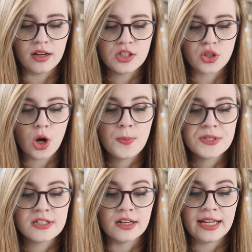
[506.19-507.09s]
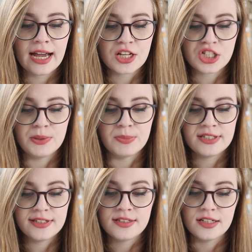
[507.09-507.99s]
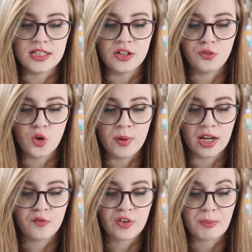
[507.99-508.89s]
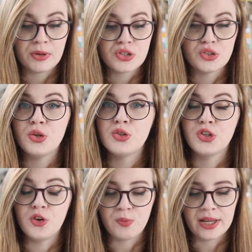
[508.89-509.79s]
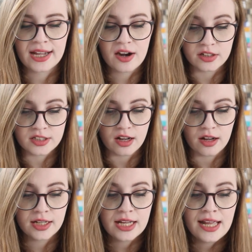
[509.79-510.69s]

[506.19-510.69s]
so obstinately has she persisted in forming a fabulous notion of my character